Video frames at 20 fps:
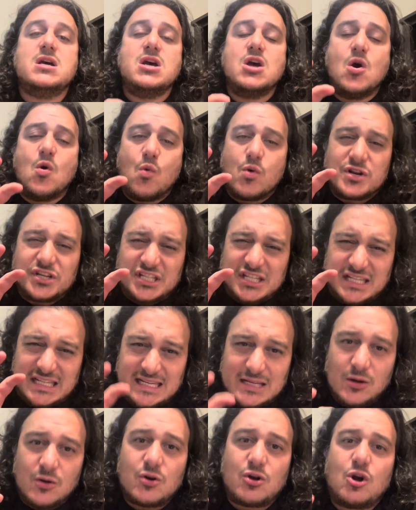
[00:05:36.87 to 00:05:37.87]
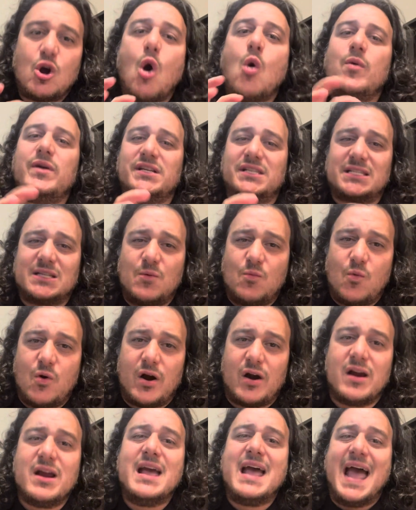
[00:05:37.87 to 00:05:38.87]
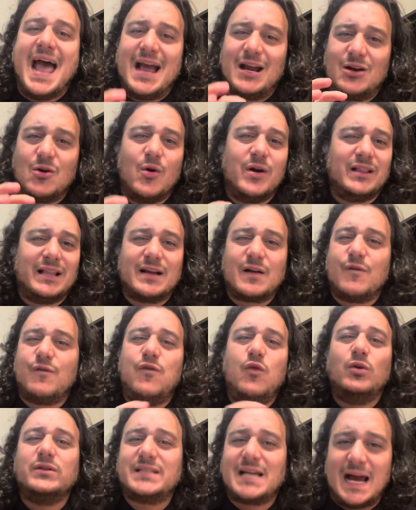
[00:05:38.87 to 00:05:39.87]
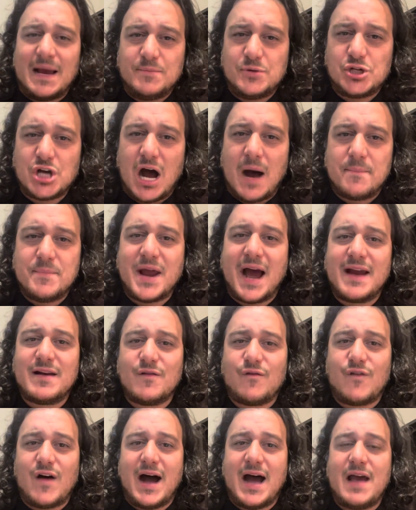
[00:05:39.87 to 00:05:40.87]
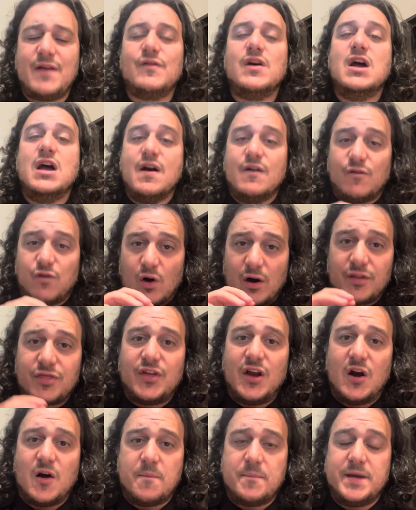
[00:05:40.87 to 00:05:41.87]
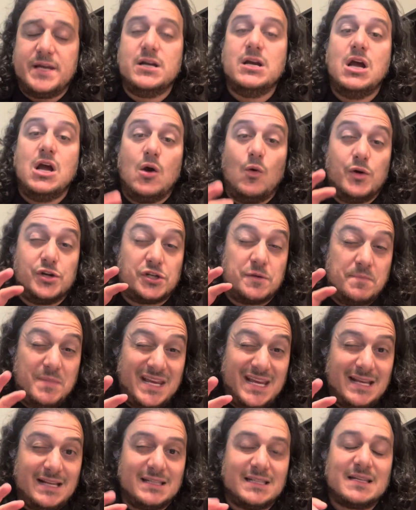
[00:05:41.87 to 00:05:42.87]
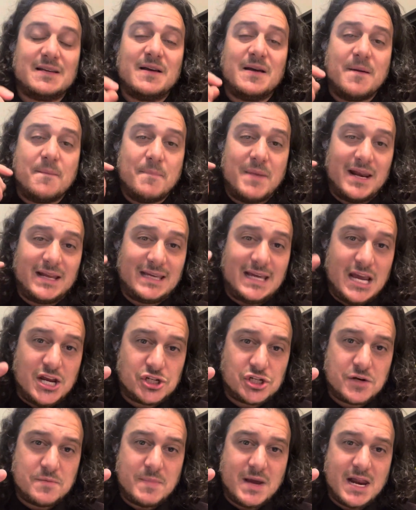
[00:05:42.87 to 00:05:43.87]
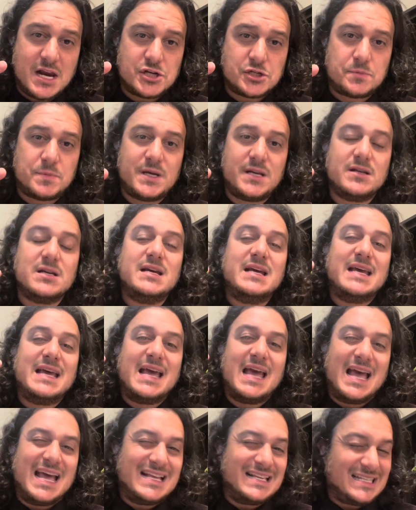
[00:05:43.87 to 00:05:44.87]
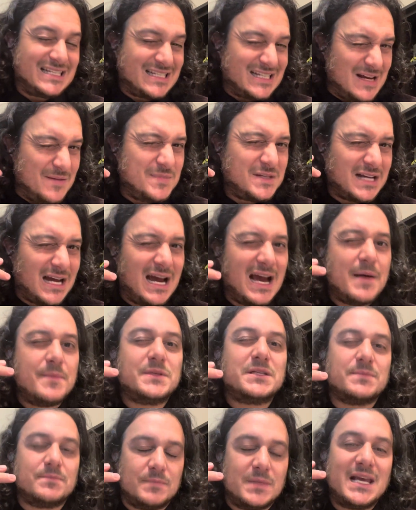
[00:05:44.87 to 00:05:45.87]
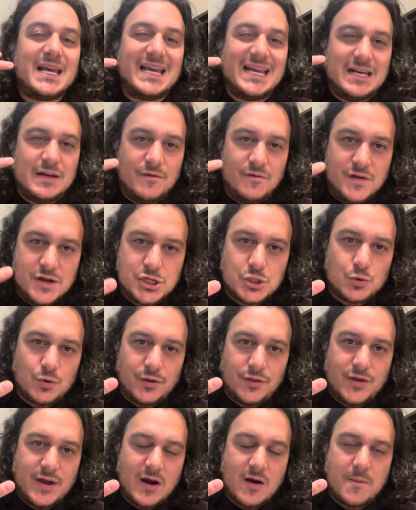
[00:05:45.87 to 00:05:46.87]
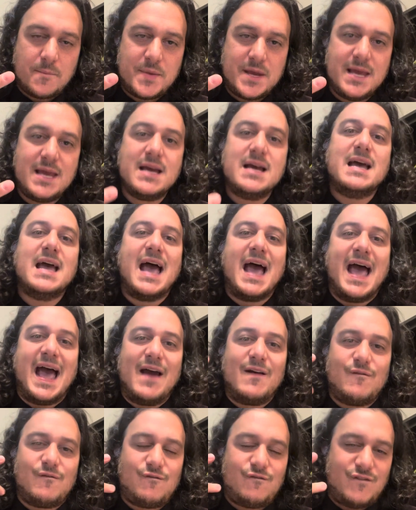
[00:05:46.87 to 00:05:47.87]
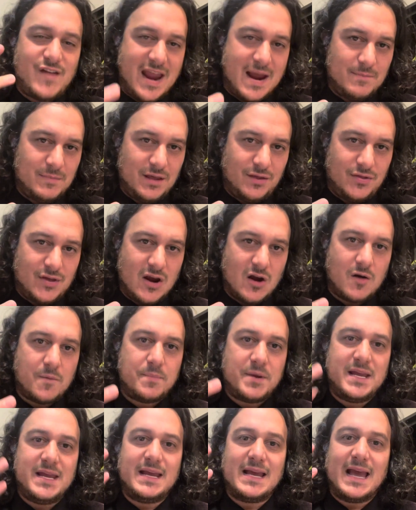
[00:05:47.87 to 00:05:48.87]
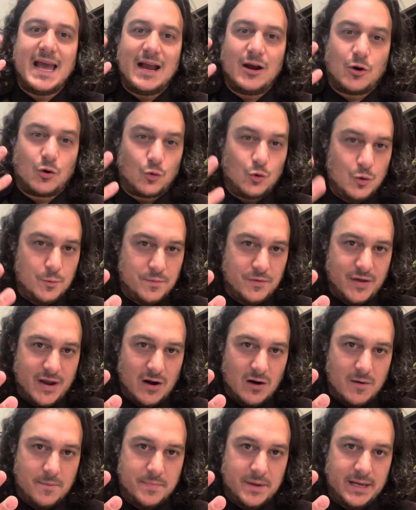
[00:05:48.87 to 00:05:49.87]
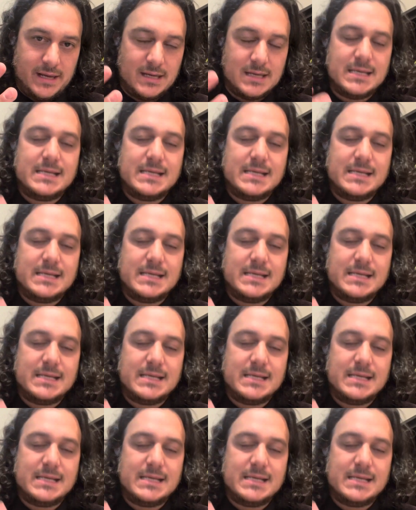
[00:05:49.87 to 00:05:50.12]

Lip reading: We're still going somewhere and going like a full-time job, 9 to 5 for our therapy, which means medication management, sometimes individual therapy, family therapy, group therapy.